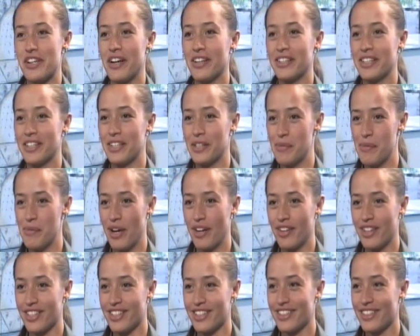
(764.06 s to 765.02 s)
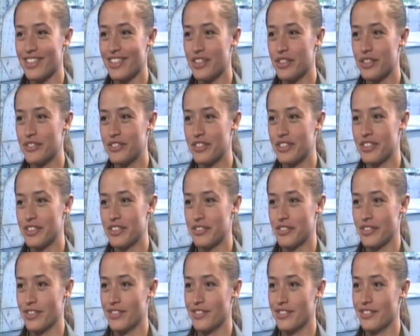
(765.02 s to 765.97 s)
talking about it over the
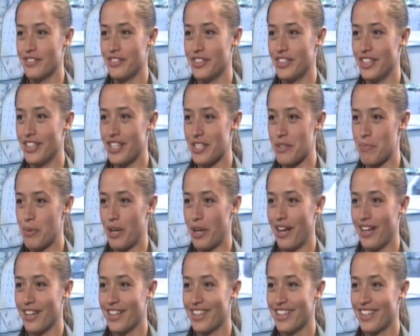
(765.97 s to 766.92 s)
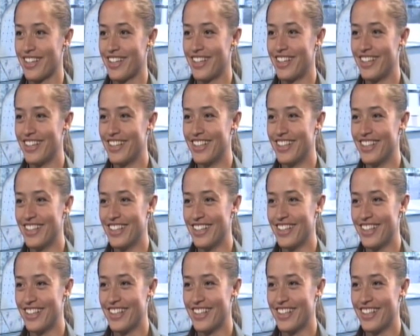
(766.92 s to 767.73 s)
phone a few days yes. back. Oh, okay.